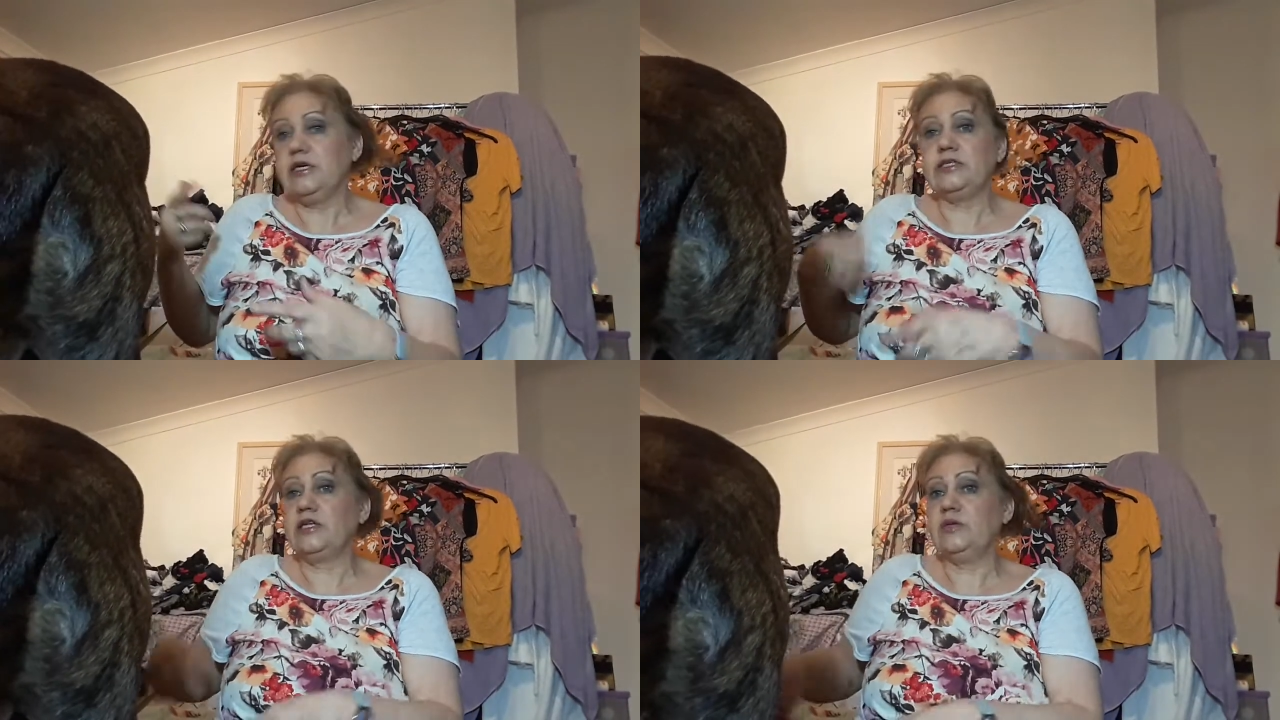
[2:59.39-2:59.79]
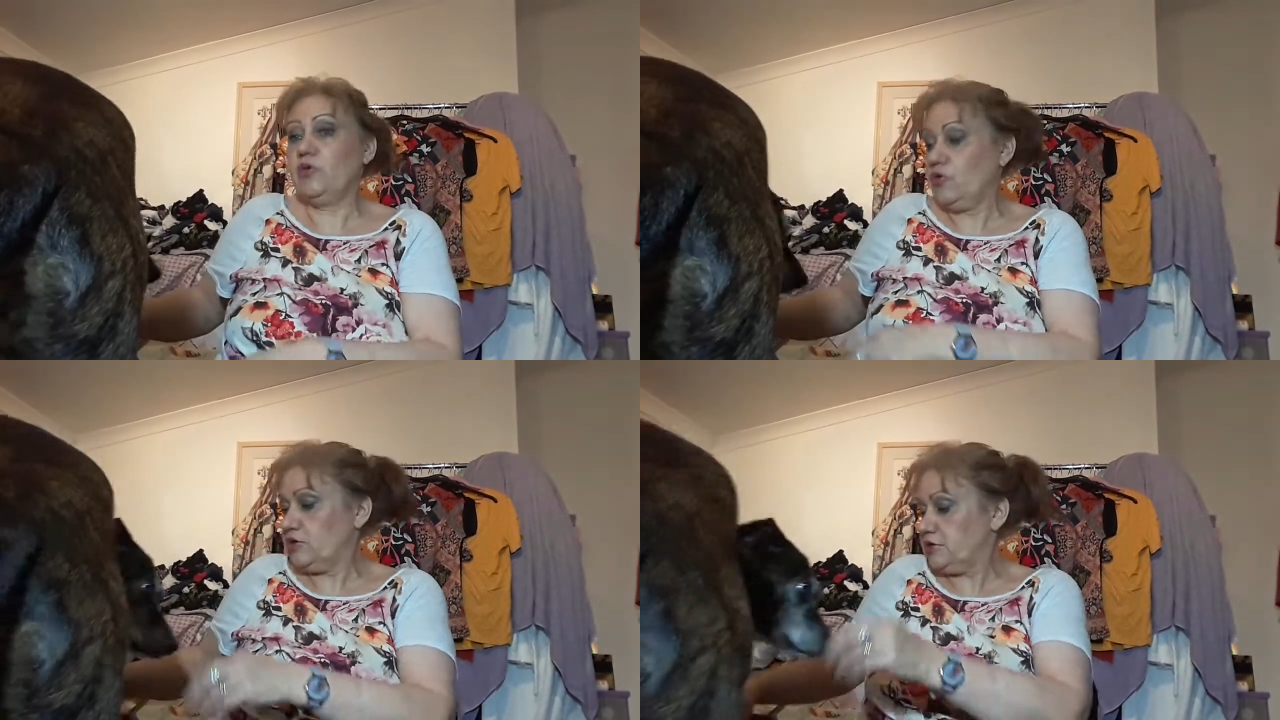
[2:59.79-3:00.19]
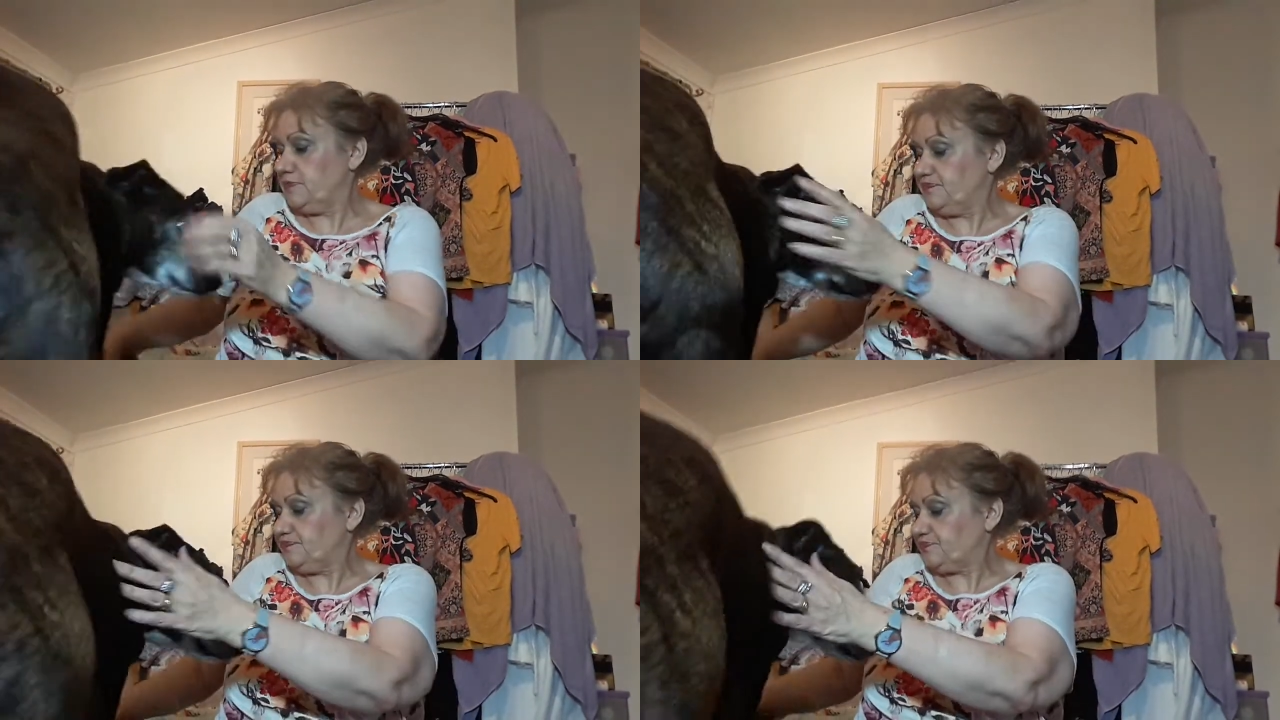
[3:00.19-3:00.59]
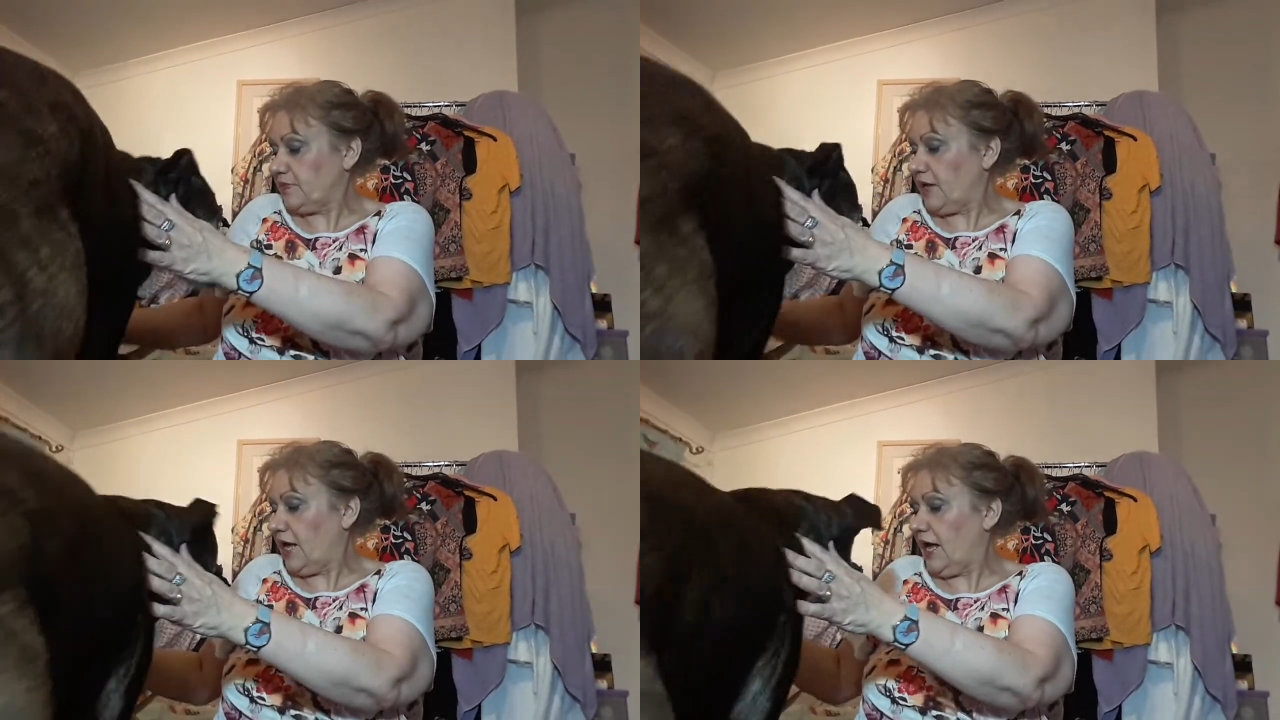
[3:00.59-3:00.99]
He's in the box.
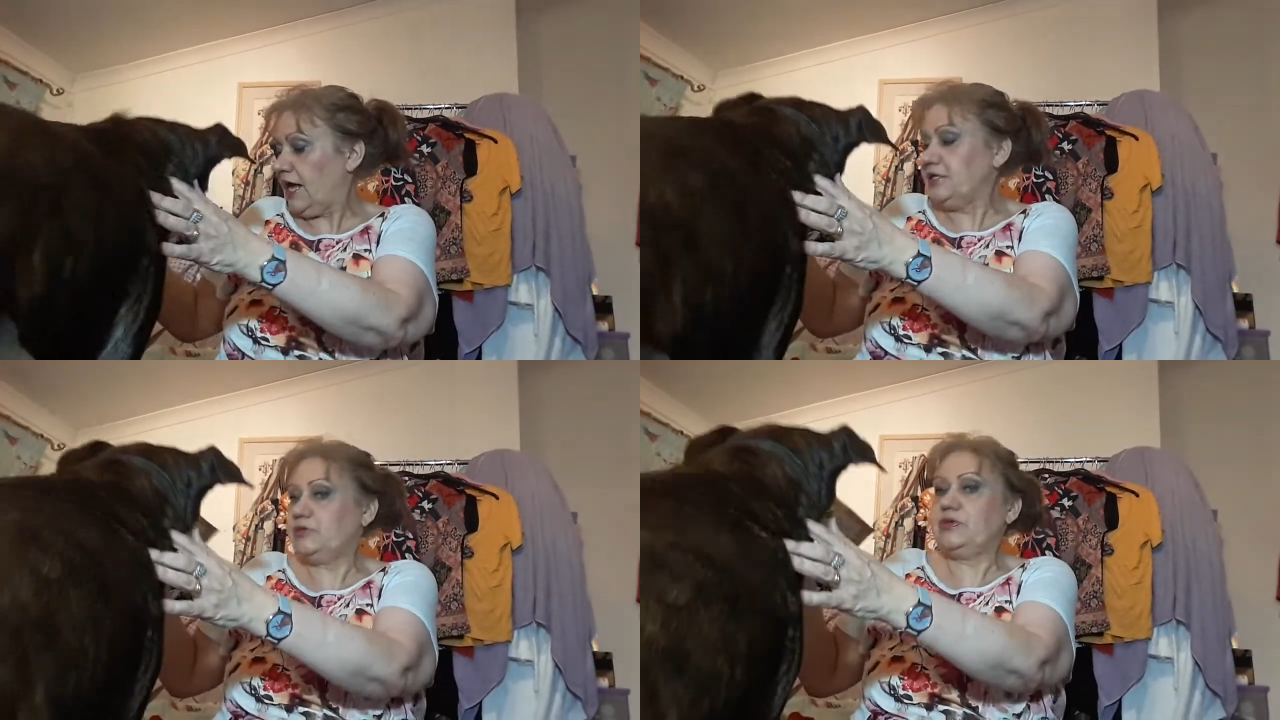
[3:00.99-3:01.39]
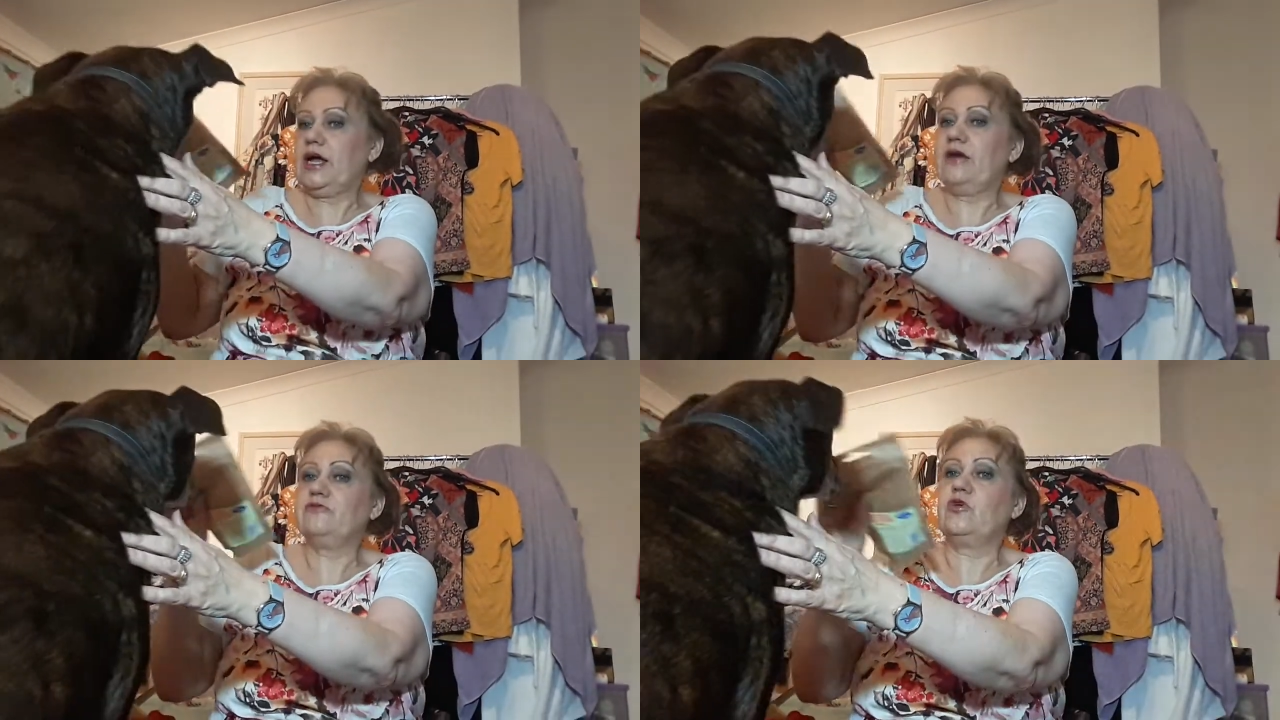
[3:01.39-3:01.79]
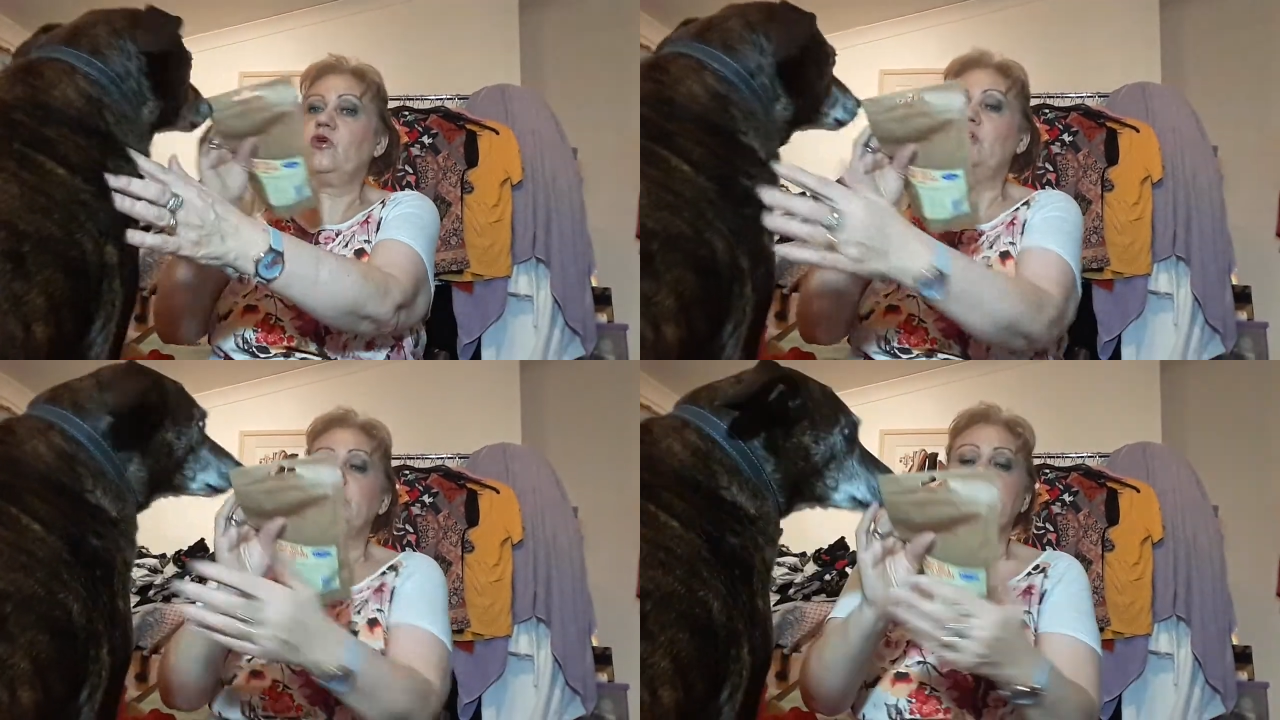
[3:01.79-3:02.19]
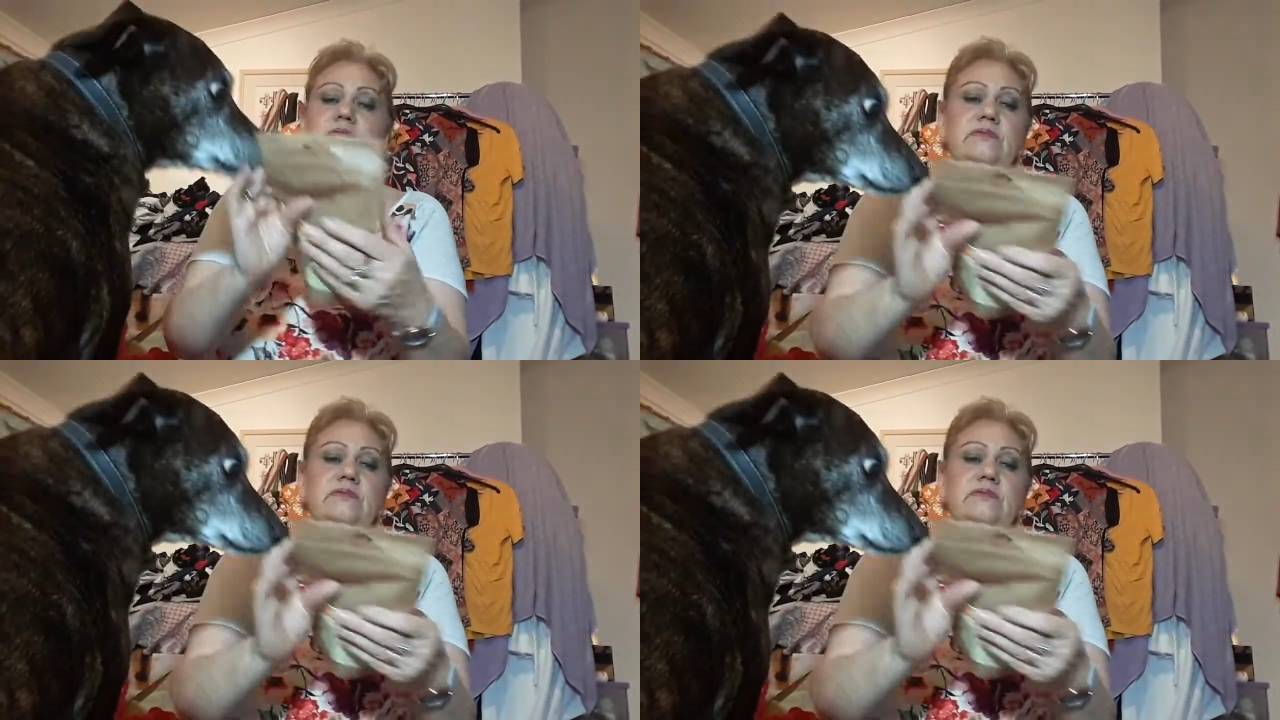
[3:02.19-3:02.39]
And we have got